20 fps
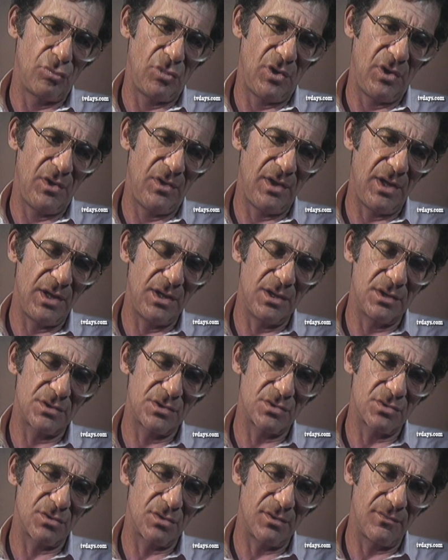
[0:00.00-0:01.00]
then it's
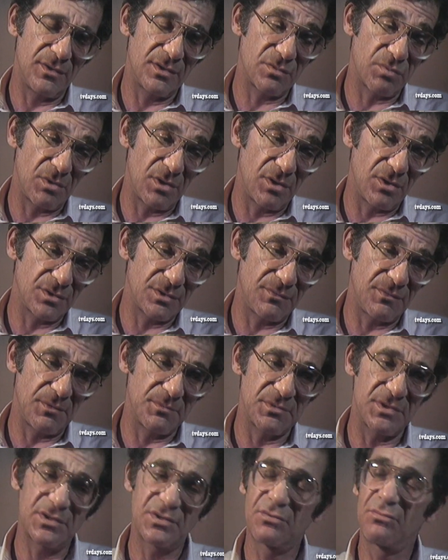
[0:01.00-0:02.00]
sort of it's one of those
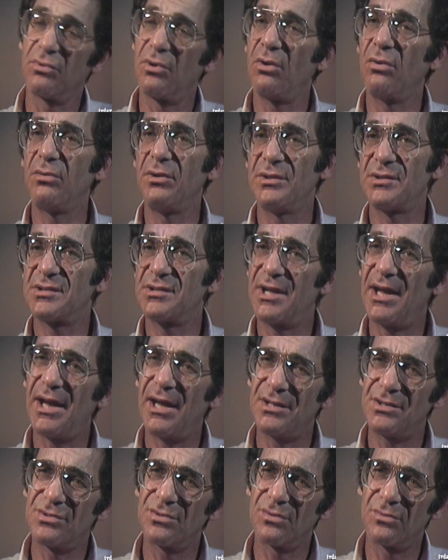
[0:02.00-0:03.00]
films that's grown in
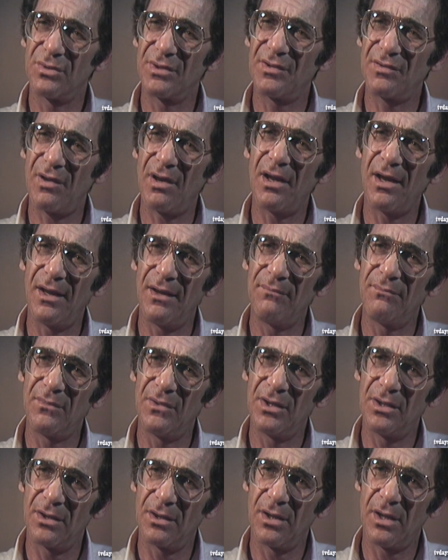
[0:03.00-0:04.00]
stature with time
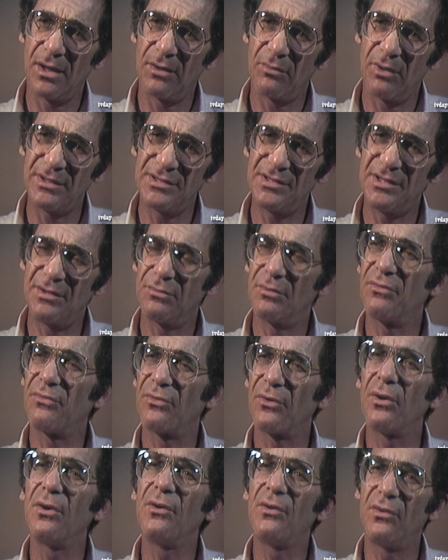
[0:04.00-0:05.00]
in an odd way. I see it
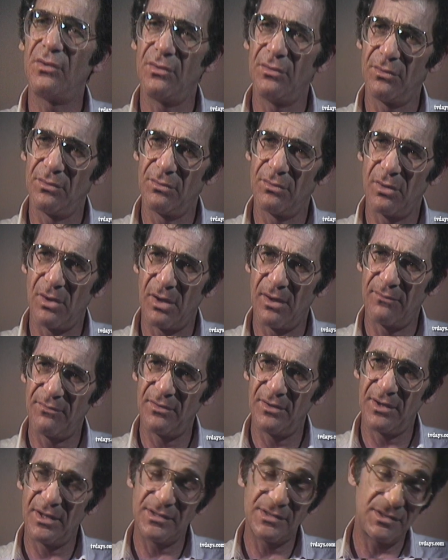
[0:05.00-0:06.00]
referred to
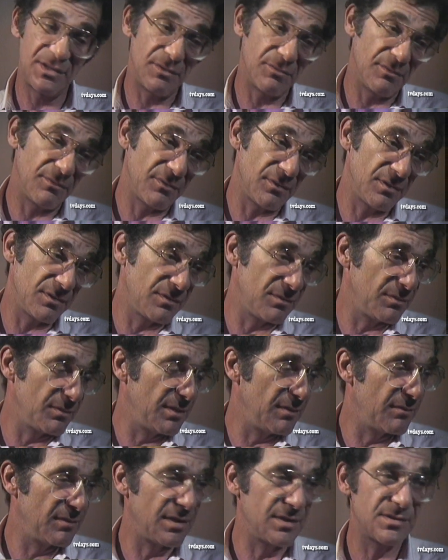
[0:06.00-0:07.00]
often, and I see it referred to
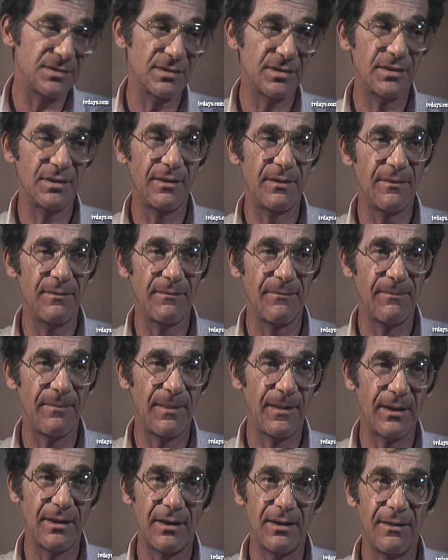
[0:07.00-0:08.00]
even as a, uh,
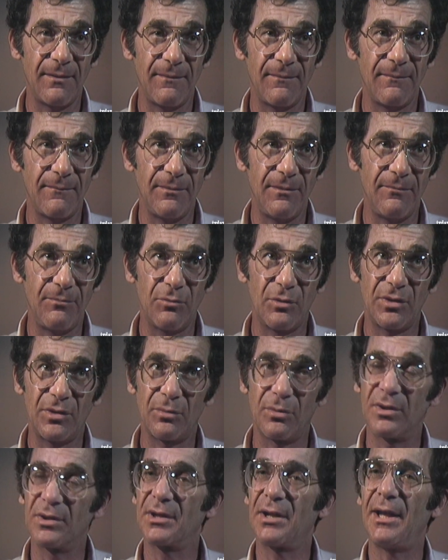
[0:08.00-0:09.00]
uh, even with
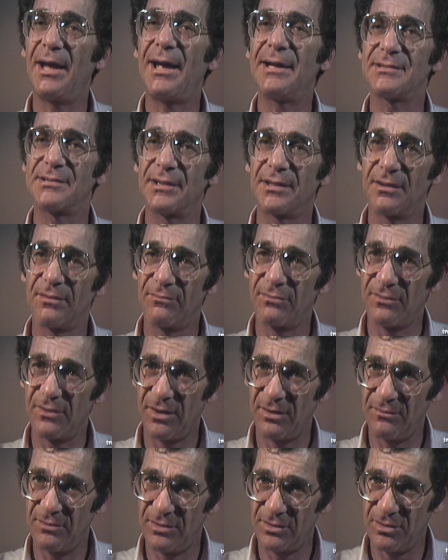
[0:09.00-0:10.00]
the word classic in
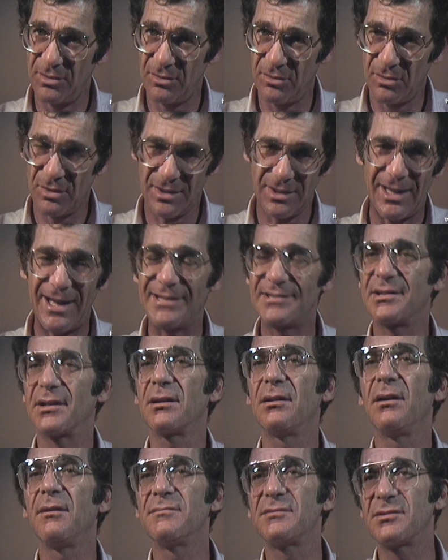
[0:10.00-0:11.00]
front of it. You know, a
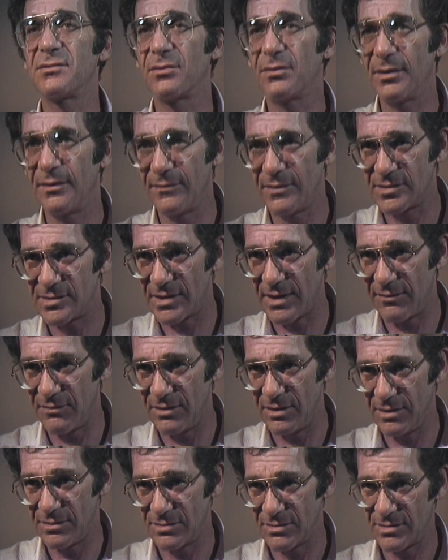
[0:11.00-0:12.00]
classic love story of the
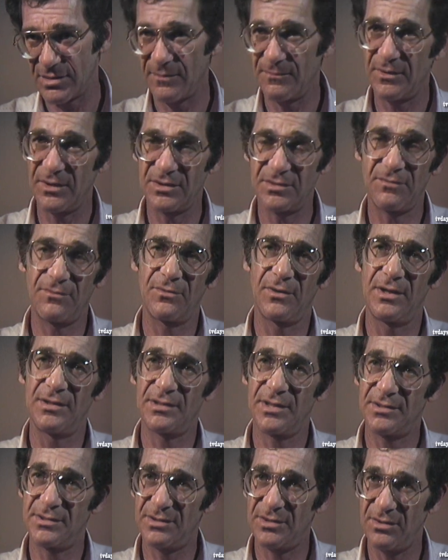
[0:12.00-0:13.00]
'70s or something is a
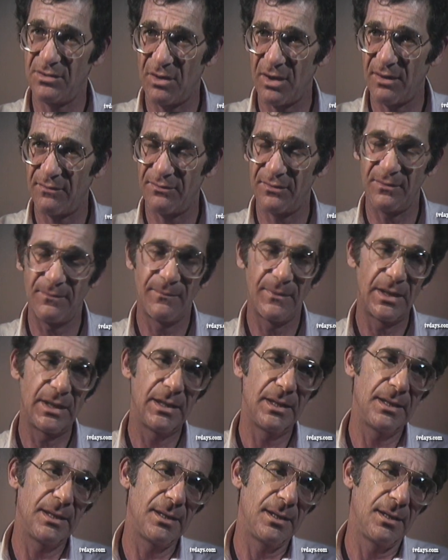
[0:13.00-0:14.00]
phrase I see often.
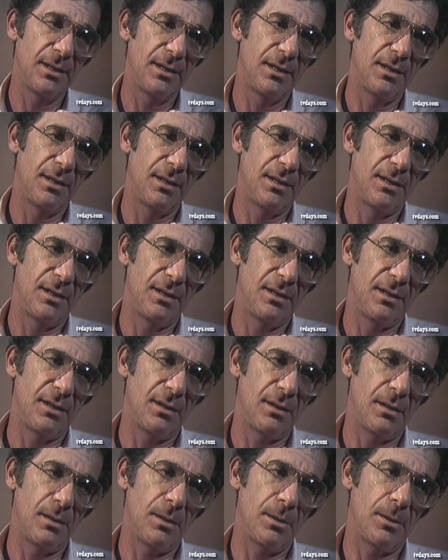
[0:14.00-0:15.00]

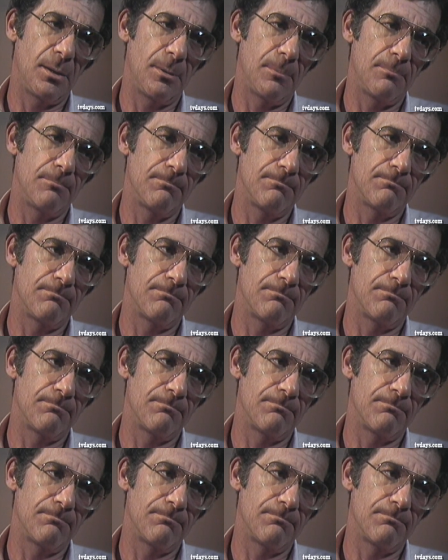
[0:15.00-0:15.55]
Um,